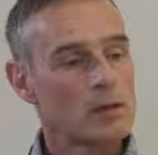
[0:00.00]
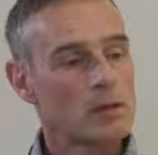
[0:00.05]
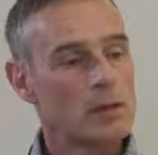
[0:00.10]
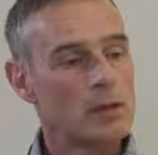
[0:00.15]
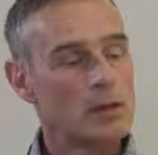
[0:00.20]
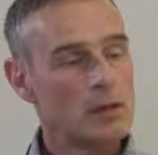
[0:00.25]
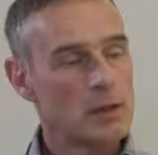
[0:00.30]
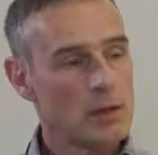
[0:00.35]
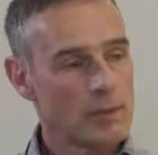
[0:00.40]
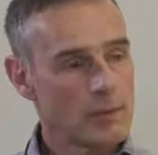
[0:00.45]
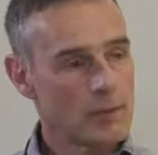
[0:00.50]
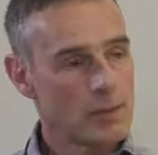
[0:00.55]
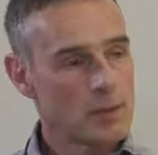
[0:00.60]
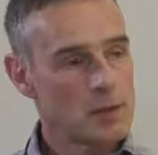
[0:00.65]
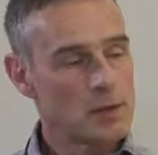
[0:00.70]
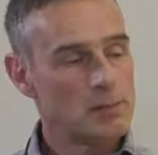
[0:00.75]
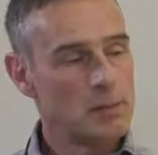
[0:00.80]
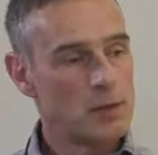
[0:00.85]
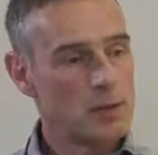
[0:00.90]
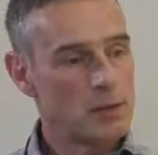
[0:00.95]
The
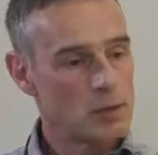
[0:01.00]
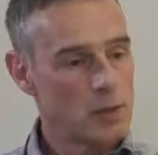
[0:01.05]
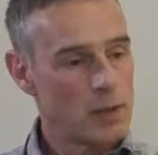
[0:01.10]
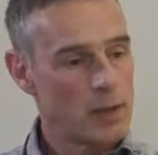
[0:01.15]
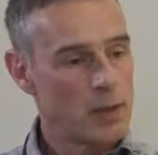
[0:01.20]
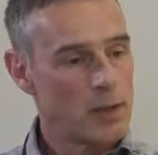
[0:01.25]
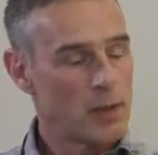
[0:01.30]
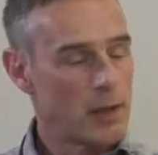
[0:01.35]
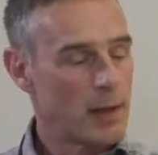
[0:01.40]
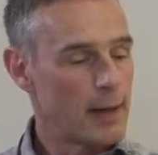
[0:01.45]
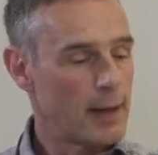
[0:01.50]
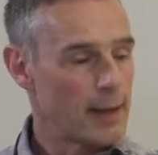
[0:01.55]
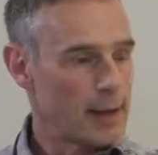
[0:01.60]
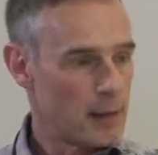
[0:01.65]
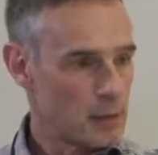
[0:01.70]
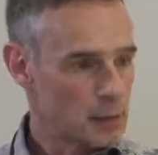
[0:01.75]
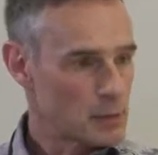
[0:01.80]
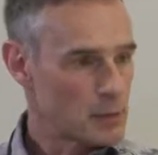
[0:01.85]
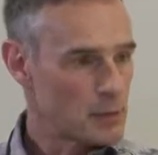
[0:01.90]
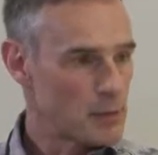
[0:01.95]
difference between a
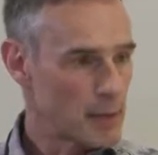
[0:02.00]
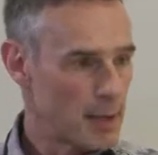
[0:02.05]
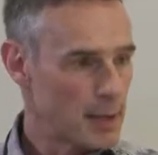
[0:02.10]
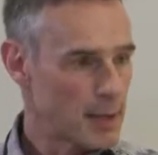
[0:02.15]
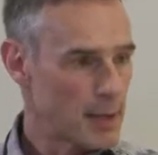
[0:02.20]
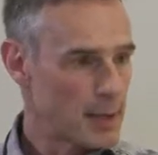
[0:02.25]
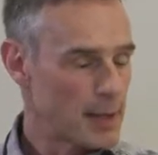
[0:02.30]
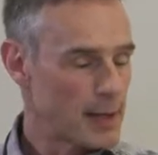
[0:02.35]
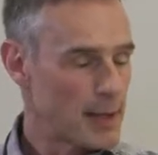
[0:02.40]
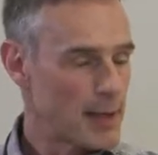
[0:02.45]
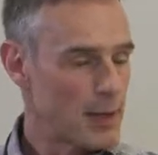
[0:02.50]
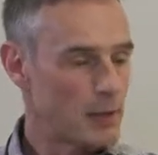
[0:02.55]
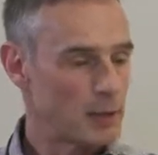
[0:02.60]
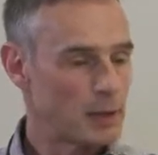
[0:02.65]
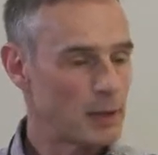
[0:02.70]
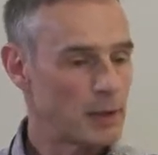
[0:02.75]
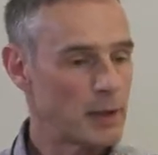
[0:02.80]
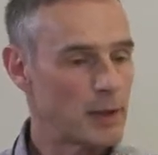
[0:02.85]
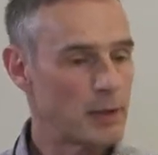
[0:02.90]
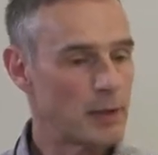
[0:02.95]
health spending account
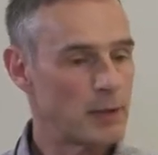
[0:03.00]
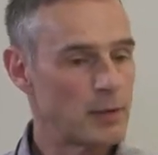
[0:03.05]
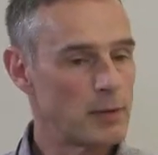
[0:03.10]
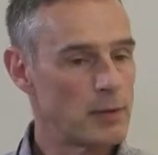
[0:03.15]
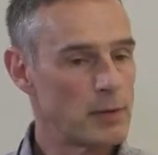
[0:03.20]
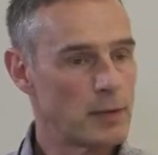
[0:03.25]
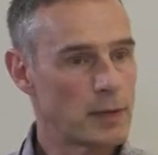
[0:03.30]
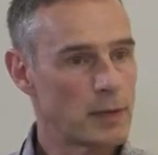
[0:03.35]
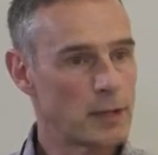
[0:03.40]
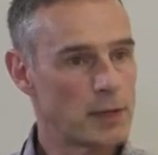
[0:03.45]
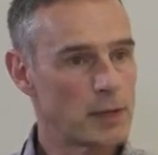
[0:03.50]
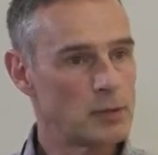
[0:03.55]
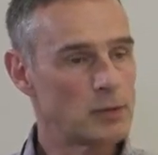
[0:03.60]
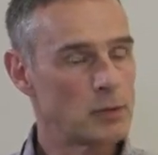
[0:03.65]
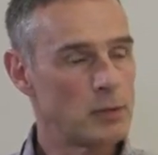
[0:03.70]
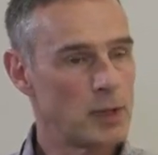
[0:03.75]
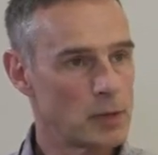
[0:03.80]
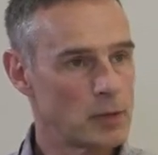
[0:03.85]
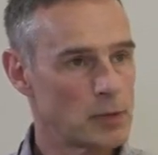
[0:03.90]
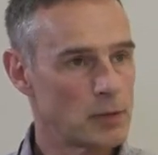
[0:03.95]
and a
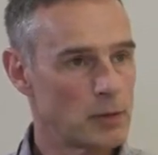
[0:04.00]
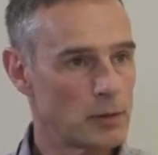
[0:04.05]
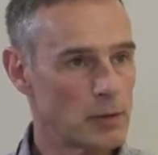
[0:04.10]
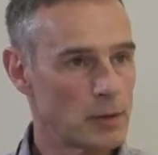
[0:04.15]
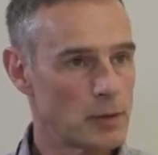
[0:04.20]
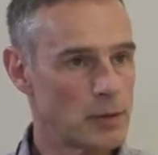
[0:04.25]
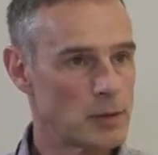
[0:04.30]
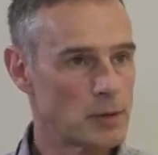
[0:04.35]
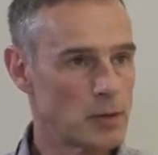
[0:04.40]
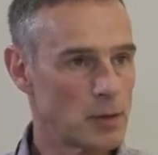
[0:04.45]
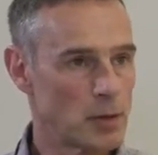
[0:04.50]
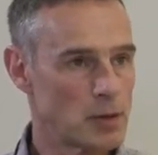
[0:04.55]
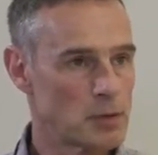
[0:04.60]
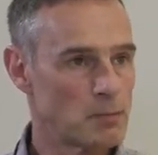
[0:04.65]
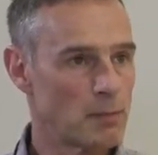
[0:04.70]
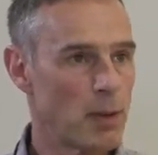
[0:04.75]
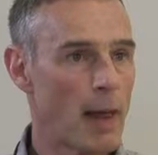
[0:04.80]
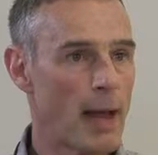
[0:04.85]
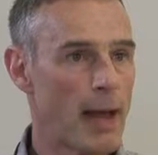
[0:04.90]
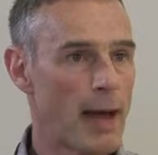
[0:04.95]
traditional insurance
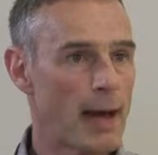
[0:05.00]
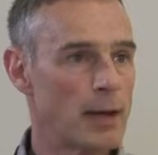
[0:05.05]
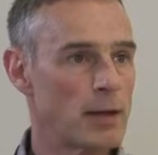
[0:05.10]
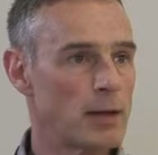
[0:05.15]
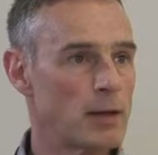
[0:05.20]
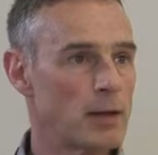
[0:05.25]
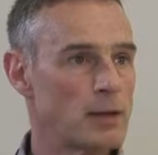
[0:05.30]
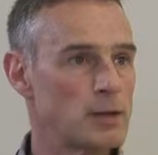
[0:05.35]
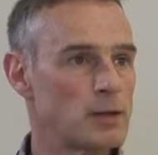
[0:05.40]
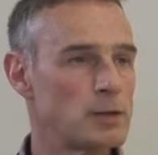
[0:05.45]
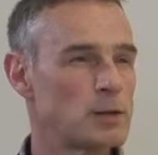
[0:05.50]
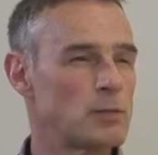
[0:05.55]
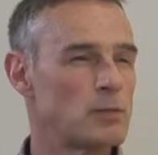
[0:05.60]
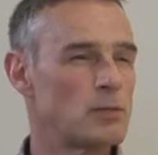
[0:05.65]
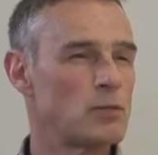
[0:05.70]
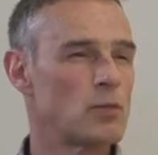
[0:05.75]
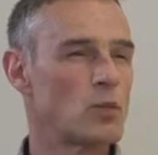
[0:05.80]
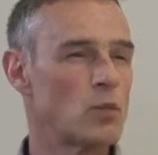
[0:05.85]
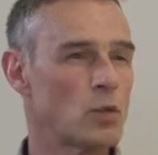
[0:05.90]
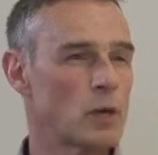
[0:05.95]
plan is
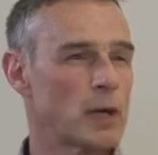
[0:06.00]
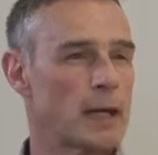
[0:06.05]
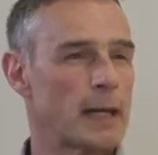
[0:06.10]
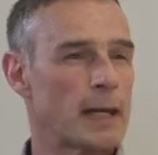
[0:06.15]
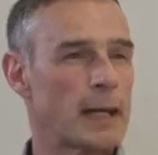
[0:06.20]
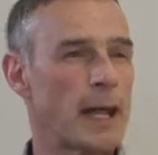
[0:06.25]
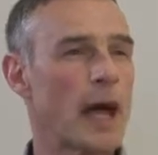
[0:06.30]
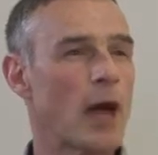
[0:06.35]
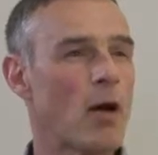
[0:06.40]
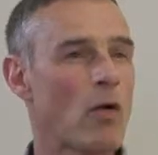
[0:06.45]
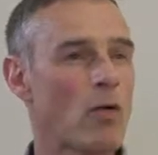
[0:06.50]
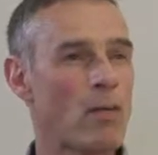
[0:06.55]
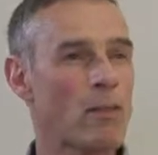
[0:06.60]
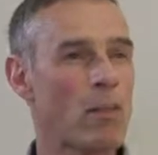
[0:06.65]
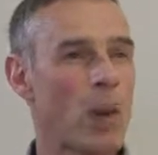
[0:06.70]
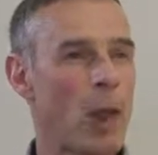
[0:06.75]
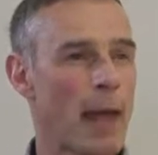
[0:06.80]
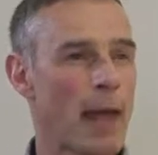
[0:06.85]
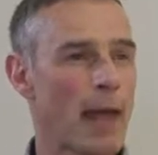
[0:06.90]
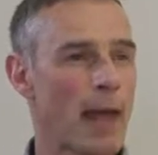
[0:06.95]
really how the
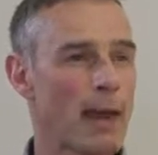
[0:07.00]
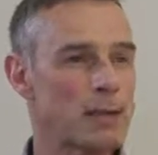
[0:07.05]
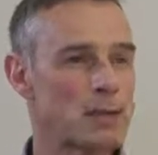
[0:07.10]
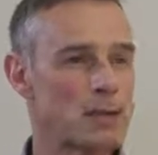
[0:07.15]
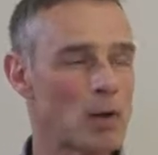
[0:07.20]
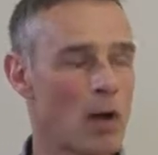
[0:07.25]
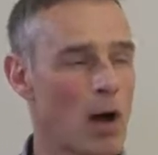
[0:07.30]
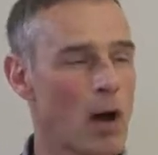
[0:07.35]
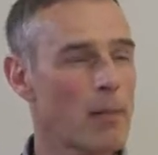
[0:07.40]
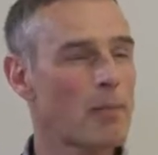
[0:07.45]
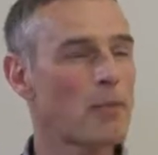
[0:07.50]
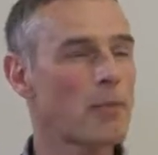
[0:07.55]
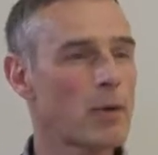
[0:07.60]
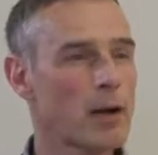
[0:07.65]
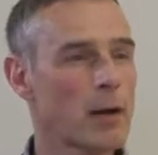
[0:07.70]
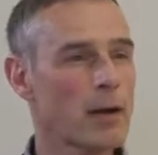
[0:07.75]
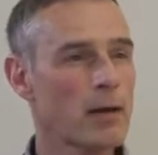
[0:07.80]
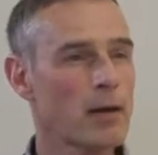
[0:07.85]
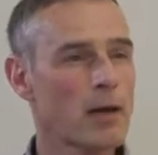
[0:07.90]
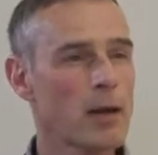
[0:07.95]
plans
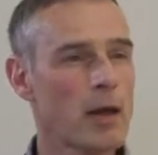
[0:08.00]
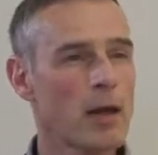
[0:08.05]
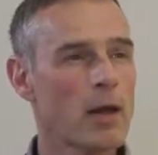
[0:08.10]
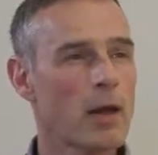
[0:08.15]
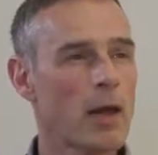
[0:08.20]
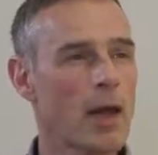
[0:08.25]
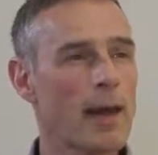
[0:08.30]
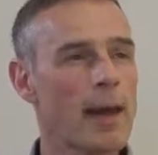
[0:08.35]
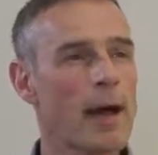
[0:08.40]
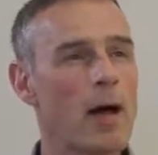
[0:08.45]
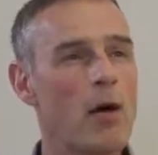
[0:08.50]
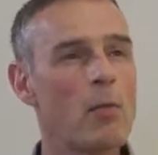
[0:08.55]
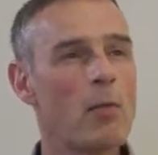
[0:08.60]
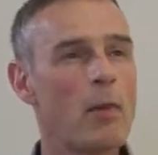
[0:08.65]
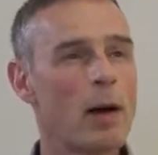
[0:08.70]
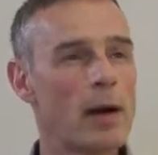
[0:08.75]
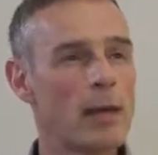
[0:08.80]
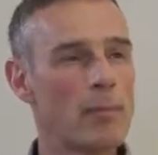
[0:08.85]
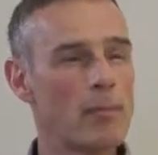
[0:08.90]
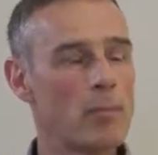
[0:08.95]
operate and how
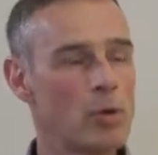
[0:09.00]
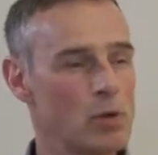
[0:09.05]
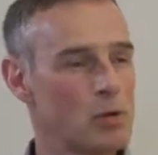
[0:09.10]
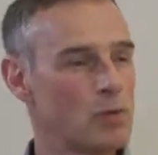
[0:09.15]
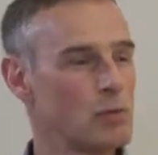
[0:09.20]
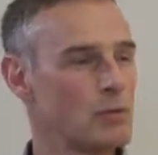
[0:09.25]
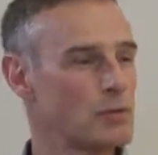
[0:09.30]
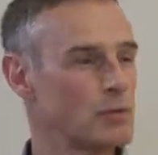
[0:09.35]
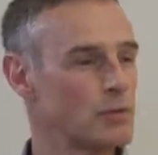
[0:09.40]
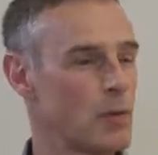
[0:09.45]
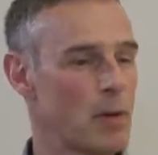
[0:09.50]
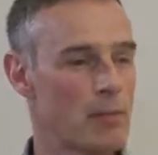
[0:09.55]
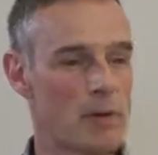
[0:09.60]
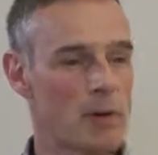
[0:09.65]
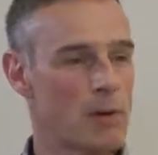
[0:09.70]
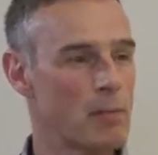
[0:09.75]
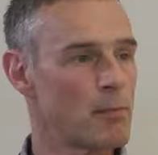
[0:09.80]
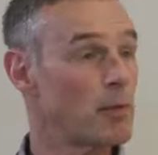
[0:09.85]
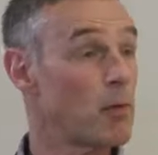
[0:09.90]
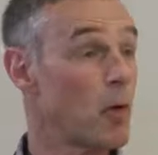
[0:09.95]
money moves from
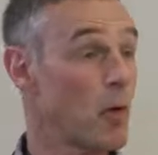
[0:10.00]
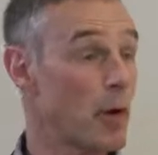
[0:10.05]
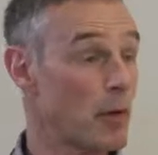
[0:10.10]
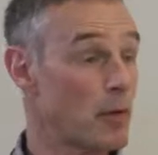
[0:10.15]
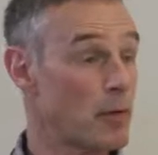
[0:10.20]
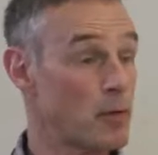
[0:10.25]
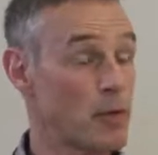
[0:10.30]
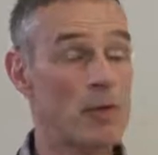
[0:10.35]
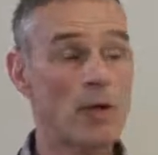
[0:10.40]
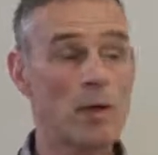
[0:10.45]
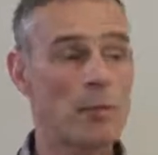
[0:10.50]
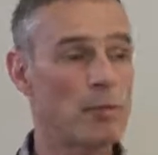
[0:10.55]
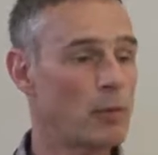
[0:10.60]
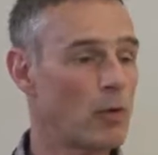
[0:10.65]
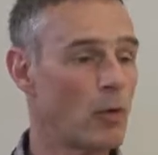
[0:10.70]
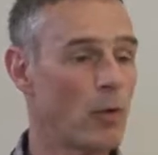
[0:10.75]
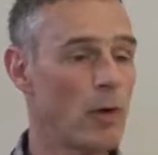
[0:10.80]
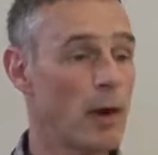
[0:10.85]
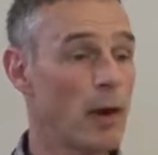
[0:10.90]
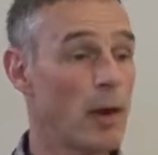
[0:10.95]
the employer to the
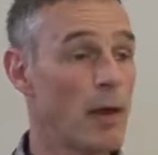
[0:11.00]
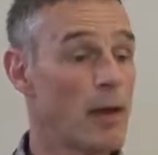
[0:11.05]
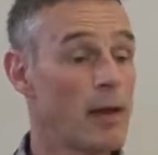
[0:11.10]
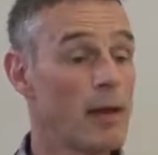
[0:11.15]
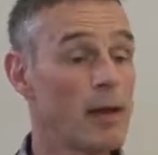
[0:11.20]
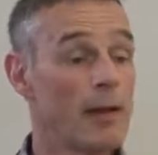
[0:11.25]
employee.